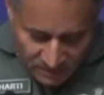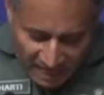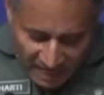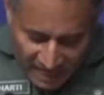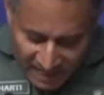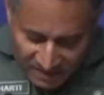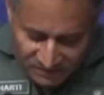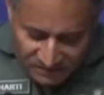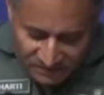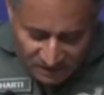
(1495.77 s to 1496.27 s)

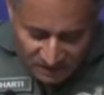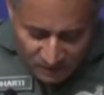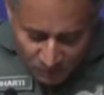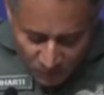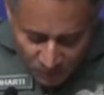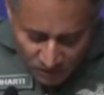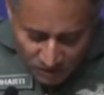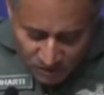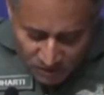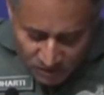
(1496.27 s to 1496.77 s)
IF's
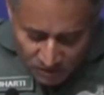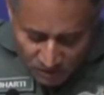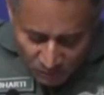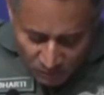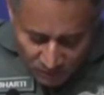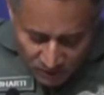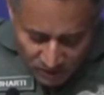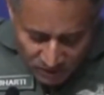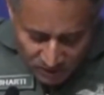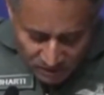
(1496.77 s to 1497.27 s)
response
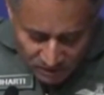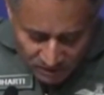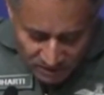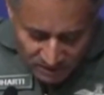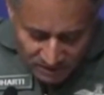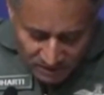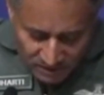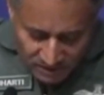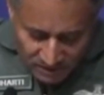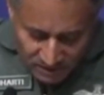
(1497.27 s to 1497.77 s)
was
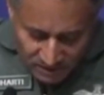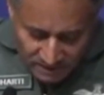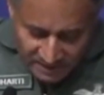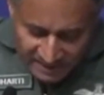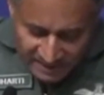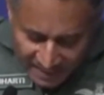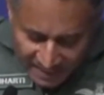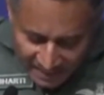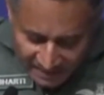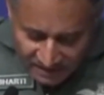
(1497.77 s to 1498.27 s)

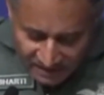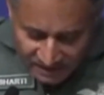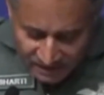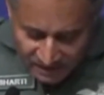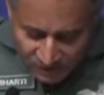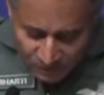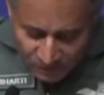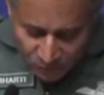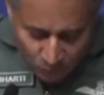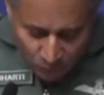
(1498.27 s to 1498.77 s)

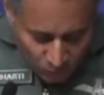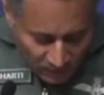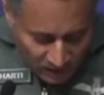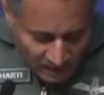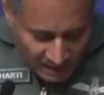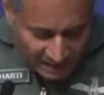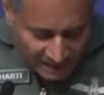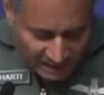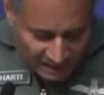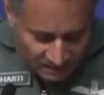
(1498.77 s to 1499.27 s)
directed
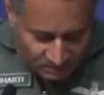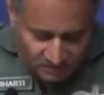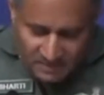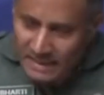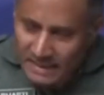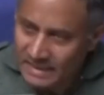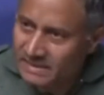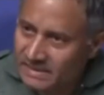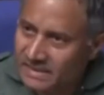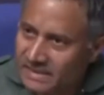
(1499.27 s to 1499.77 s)
only at
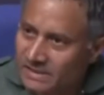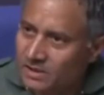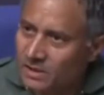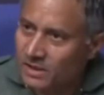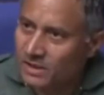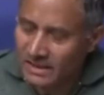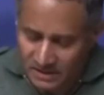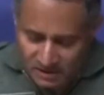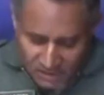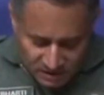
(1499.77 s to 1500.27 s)
military
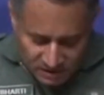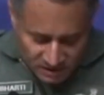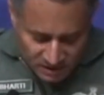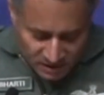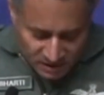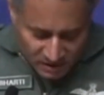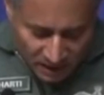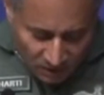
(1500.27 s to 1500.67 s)
installations,